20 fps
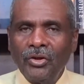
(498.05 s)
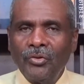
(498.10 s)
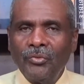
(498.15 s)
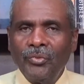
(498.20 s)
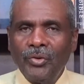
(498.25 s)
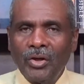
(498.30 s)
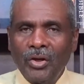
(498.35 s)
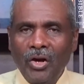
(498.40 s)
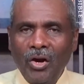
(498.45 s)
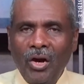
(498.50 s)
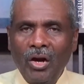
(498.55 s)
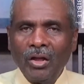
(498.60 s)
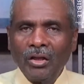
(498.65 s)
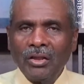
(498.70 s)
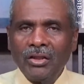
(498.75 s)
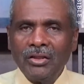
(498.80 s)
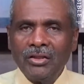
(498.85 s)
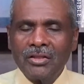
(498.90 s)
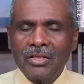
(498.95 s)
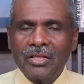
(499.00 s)

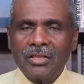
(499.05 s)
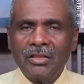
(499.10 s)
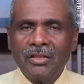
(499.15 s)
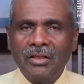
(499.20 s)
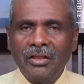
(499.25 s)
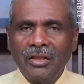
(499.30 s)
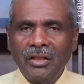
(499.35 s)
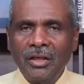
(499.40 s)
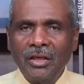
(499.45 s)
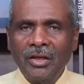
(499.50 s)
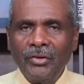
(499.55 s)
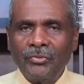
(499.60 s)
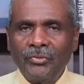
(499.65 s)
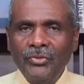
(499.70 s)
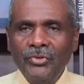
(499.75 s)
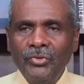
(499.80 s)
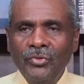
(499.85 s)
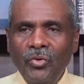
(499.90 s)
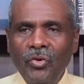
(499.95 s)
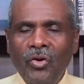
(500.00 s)
regardless if
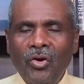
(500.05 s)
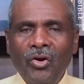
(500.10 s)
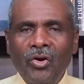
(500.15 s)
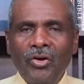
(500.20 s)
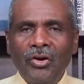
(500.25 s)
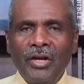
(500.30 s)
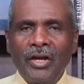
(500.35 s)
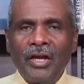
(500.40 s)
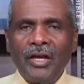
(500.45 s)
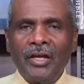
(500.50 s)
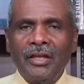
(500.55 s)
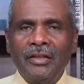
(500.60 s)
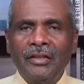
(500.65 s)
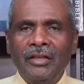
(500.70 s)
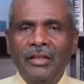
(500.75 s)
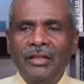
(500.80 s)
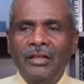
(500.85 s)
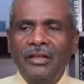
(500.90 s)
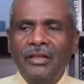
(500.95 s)
you are an